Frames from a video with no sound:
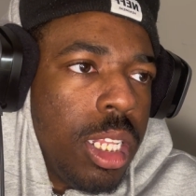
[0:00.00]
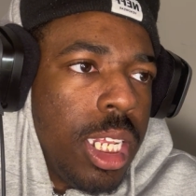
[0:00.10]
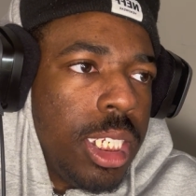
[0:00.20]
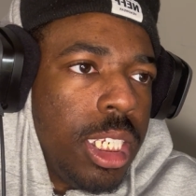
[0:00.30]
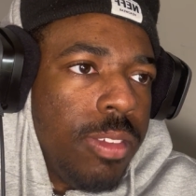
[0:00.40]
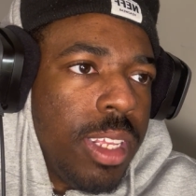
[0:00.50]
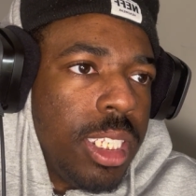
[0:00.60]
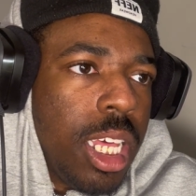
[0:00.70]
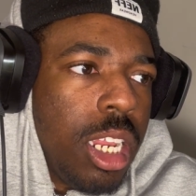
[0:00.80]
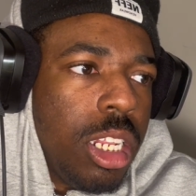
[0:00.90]
Let's see if that's
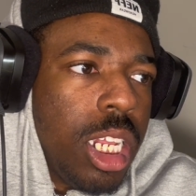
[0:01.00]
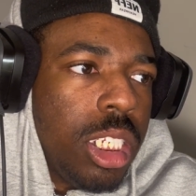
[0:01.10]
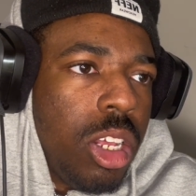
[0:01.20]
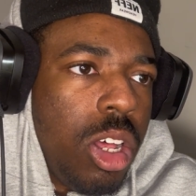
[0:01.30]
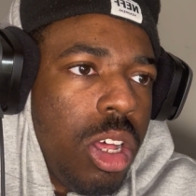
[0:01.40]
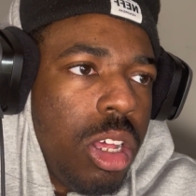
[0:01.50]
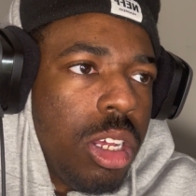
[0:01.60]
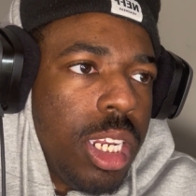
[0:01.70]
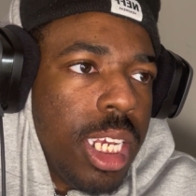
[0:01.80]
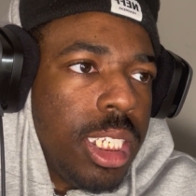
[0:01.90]
that. That's all.
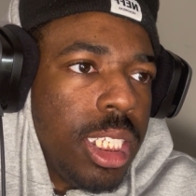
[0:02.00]
That's